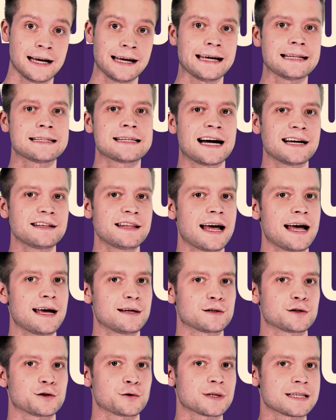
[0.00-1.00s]
He tied the
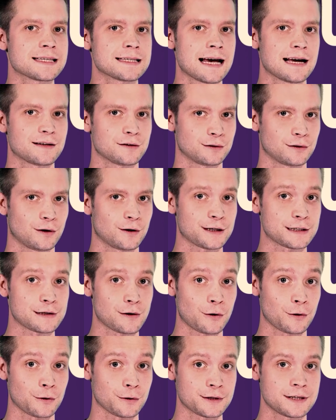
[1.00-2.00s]
head to a saddle on his
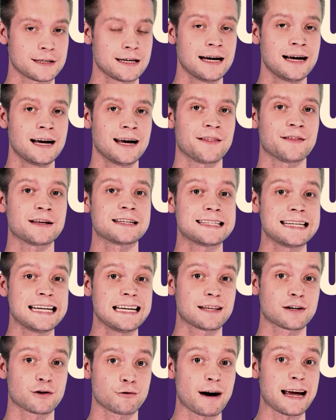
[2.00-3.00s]
horse, and the
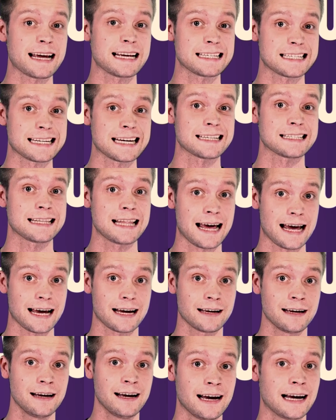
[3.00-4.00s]
teeth grazed his
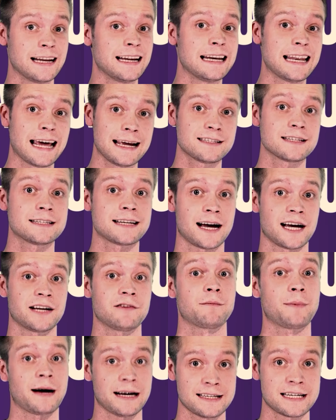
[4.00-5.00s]
leg, and he later died
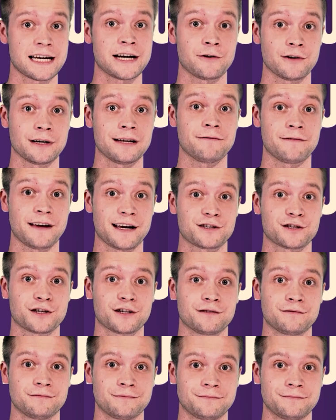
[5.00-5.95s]
of a bacterial infection.